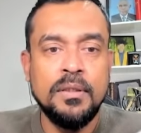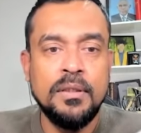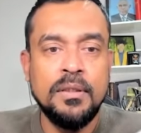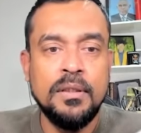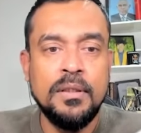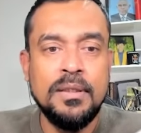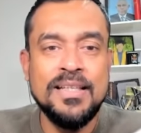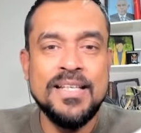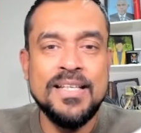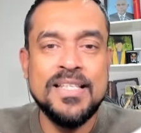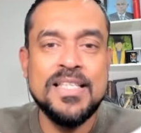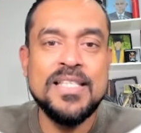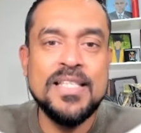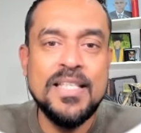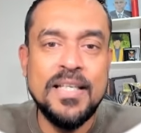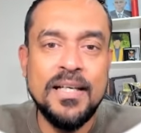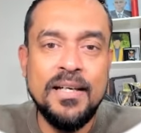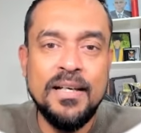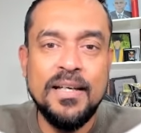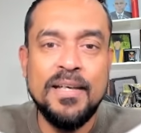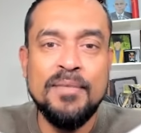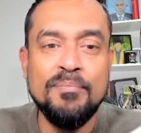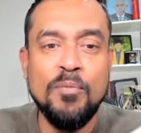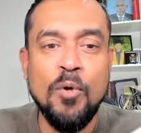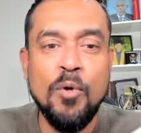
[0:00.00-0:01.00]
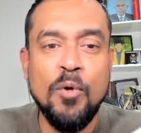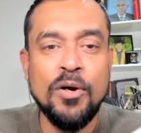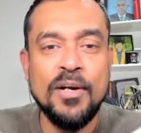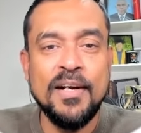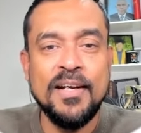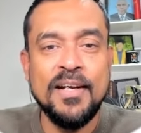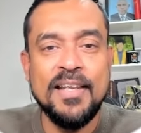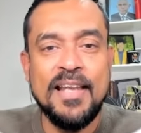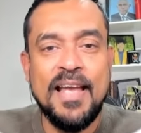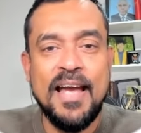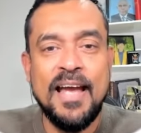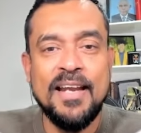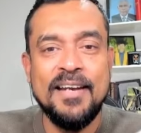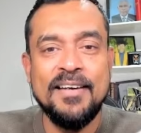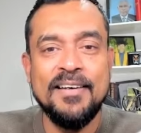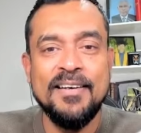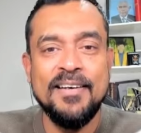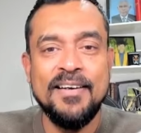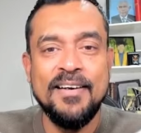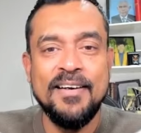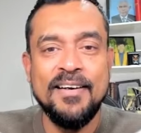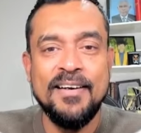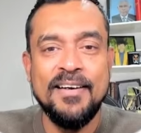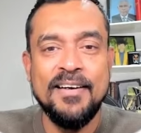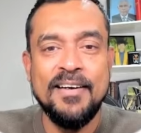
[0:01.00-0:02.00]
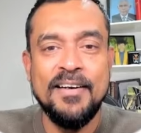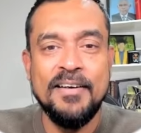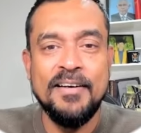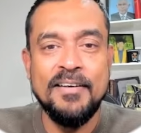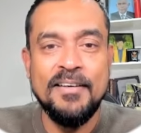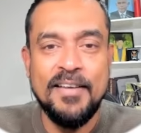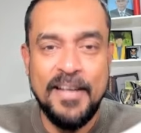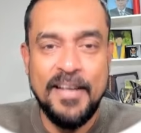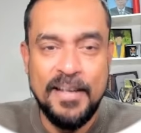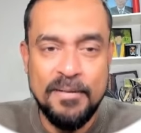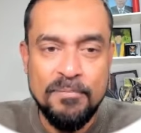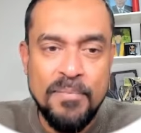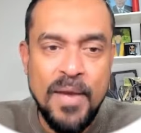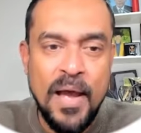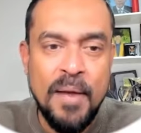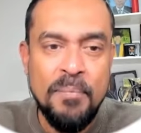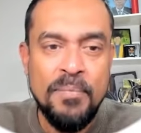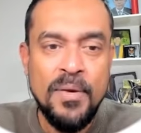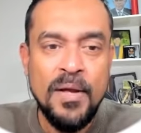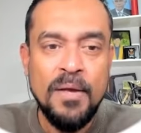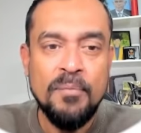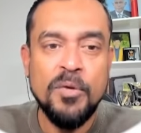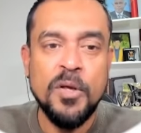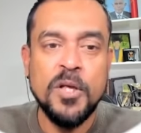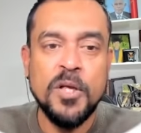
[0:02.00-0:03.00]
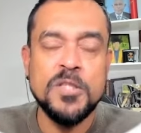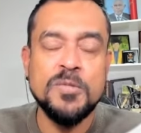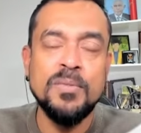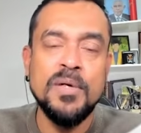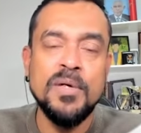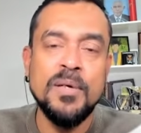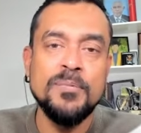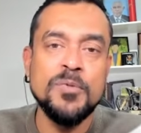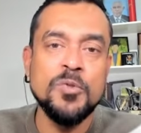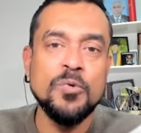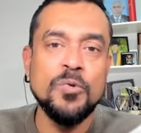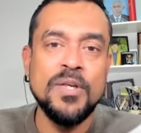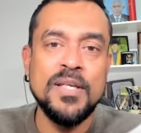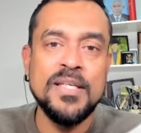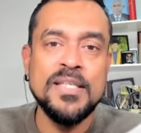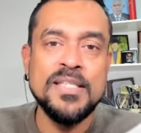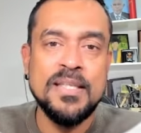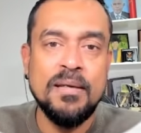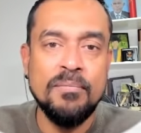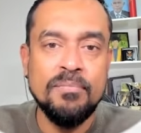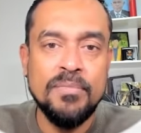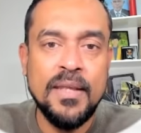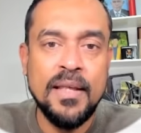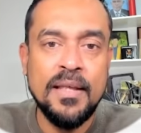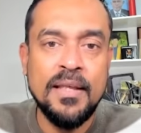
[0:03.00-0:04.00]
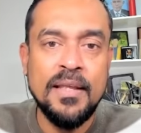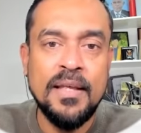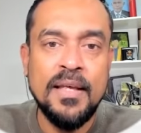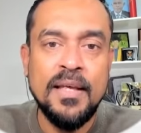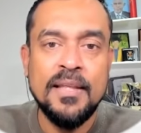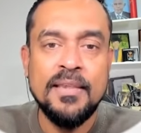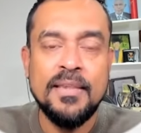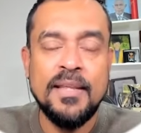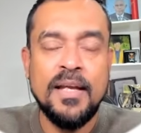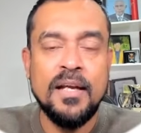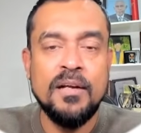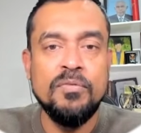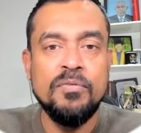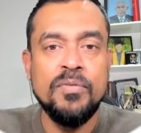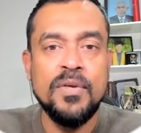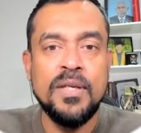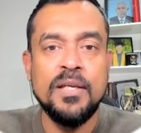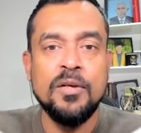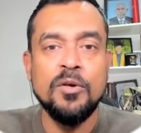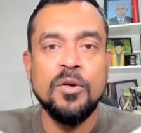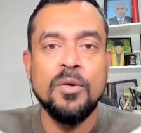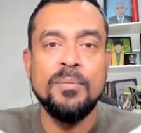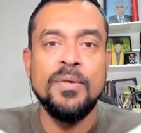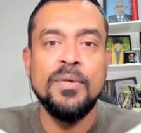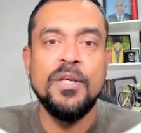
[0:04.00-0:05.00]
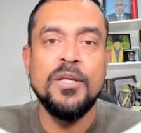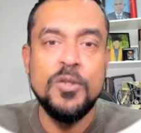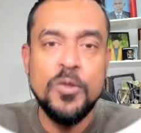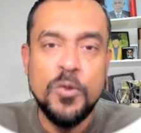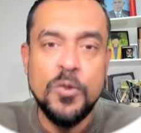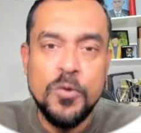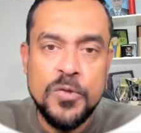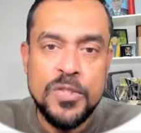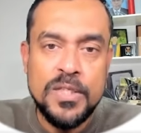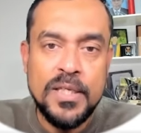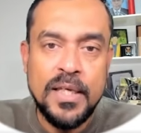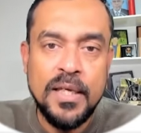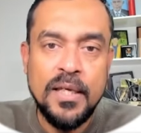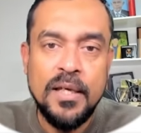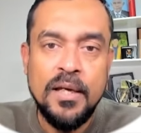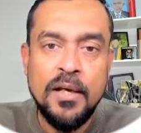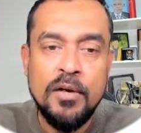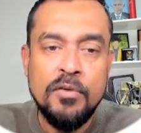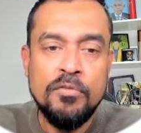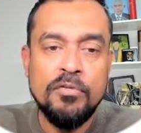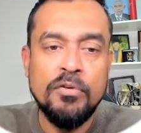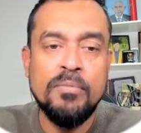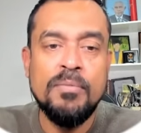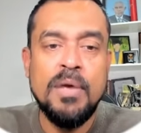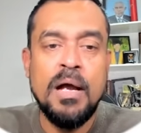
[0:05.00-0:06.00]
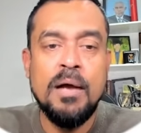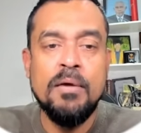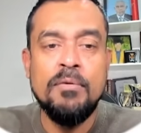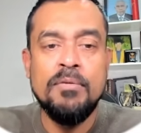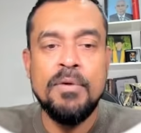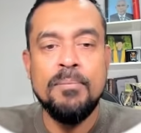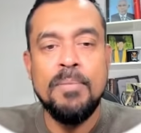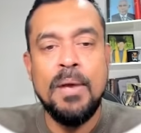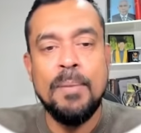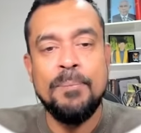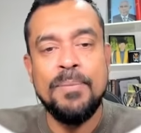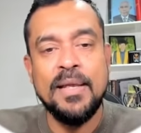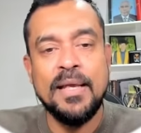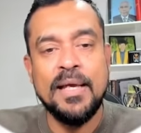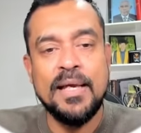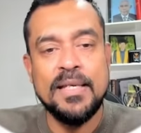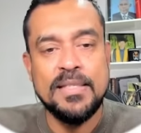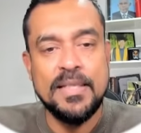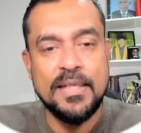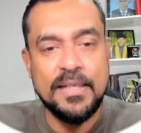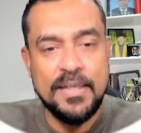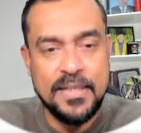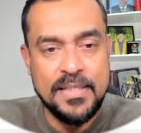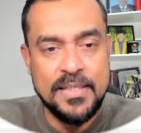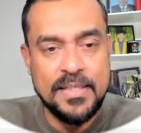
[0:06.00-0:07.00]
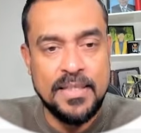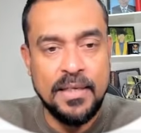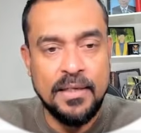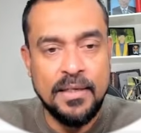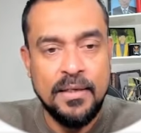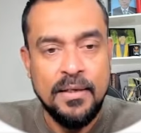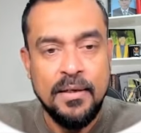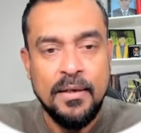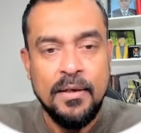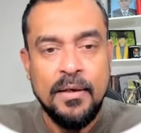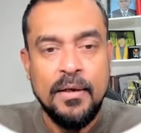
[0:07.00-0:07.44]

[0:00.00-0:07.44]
lesser important than Nmap, because Burp Suite is something that we're going to be using for web application testing.